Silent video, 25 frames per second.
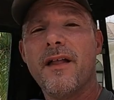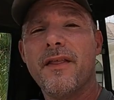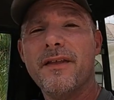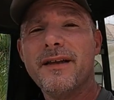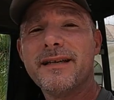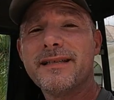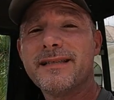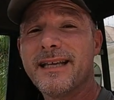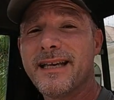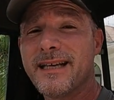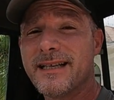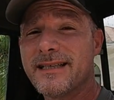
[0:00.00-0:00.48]

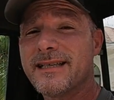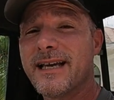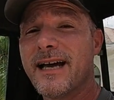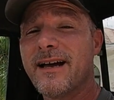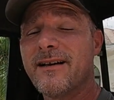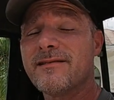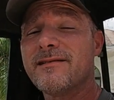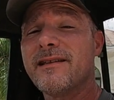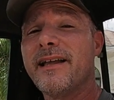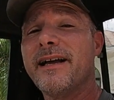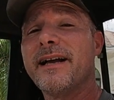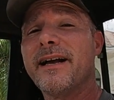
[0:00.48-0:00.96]
this thing
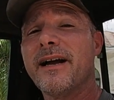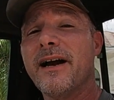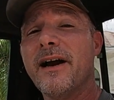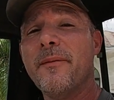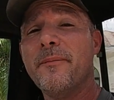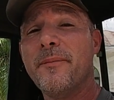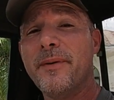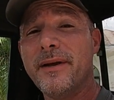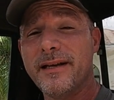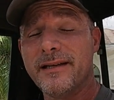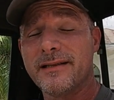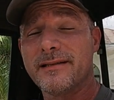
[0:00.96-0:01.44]
sounds like
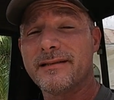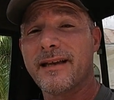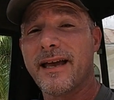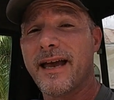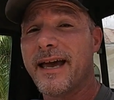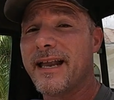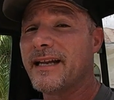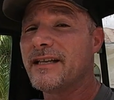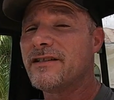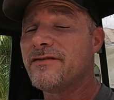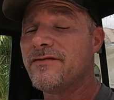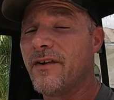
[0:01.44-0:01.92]
a beast
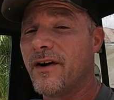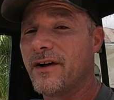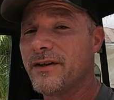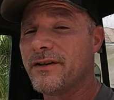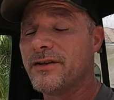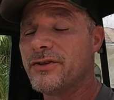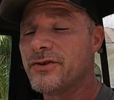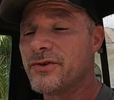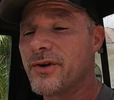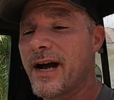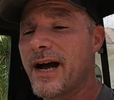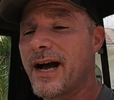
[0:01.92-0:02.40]
and it's fun
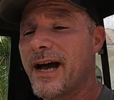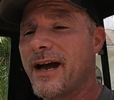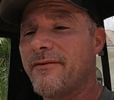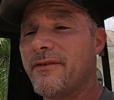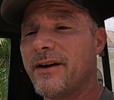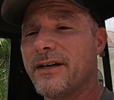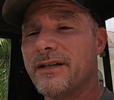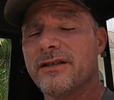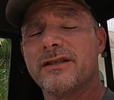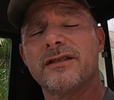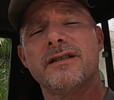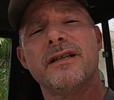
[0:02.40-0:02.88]
to drive.
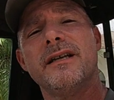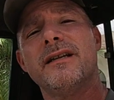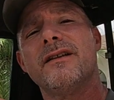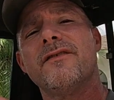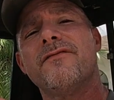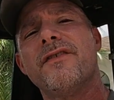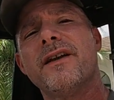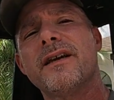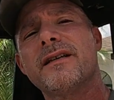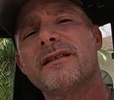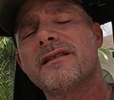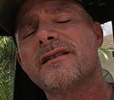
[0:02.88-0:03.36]
I just need to
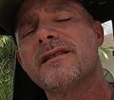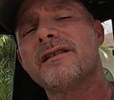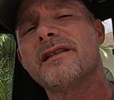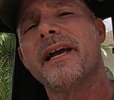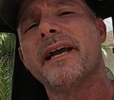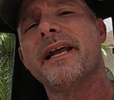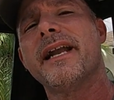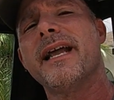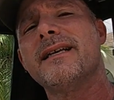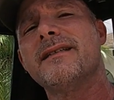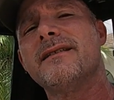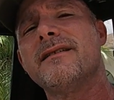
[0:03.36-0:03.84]
fix the
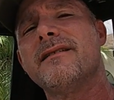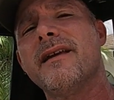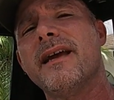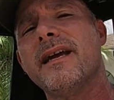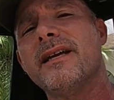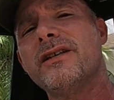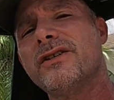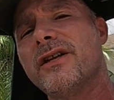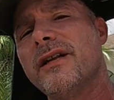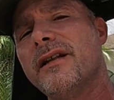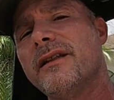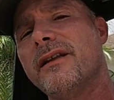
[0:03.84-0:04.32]
slight
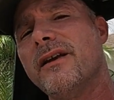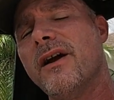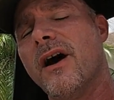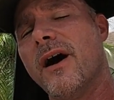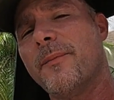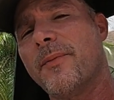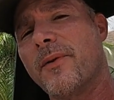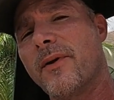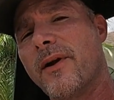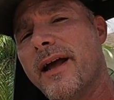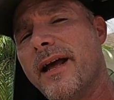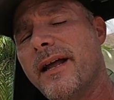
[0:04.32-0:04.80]
hesitation at the
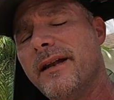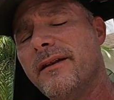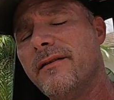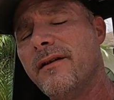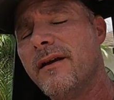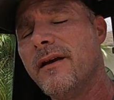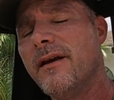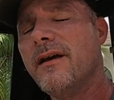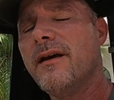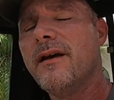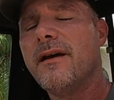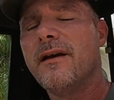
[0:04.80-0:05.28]
upper end.
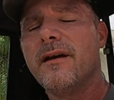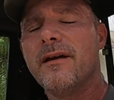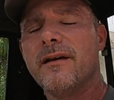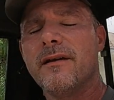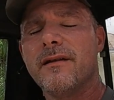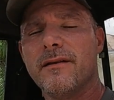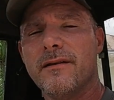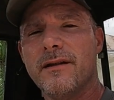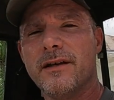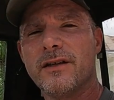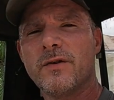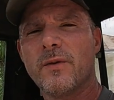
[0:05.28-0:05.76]

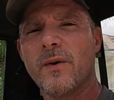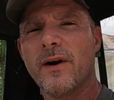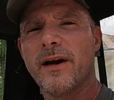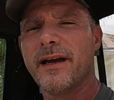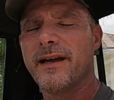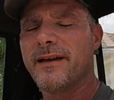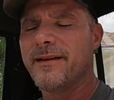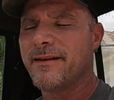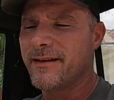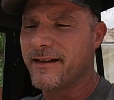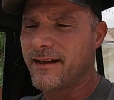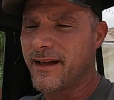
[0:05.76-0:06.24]
This
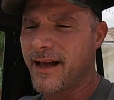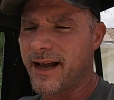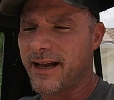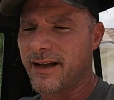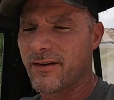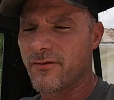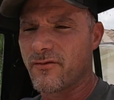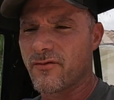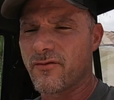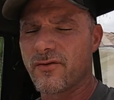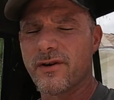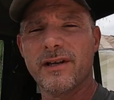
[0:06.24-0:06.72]
way I
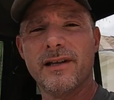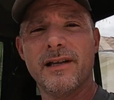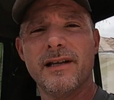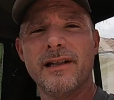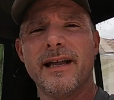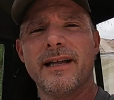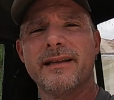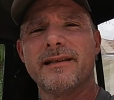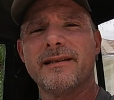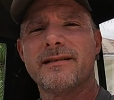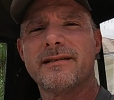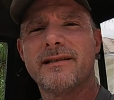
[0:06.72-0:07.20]
can really
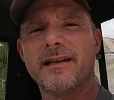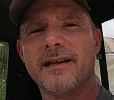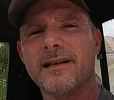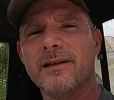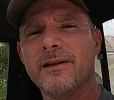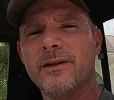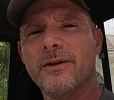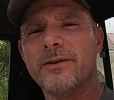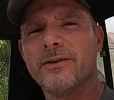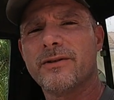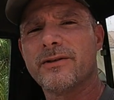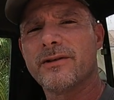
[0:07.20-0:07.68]
let this thing
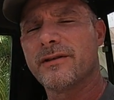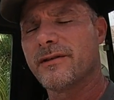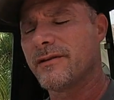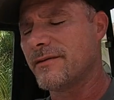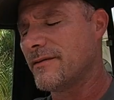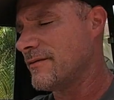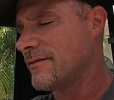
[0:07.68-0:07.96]
loose.